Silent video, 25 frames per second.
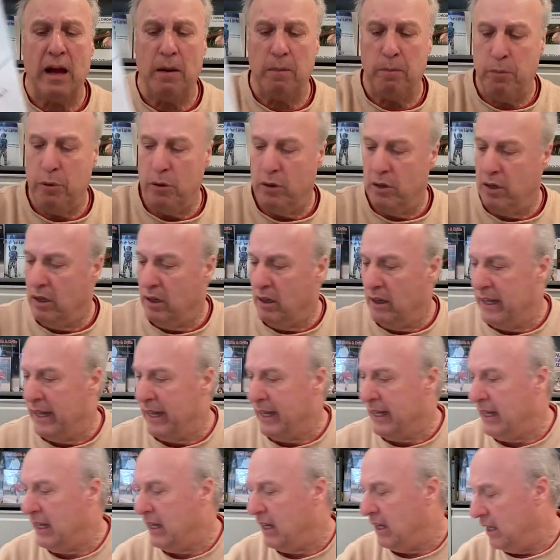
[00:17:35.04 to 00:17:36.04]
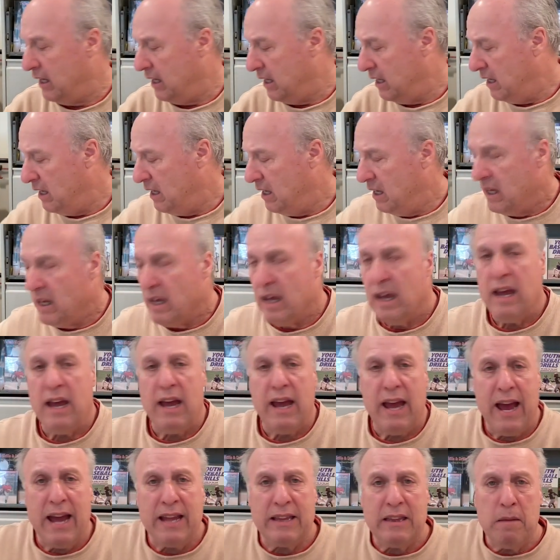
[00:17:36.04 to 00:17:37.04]
I'll put a link
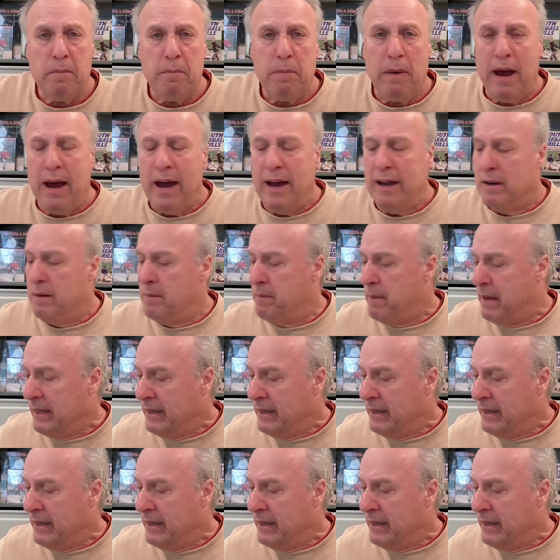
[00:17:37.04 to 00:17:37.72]
at the bottom,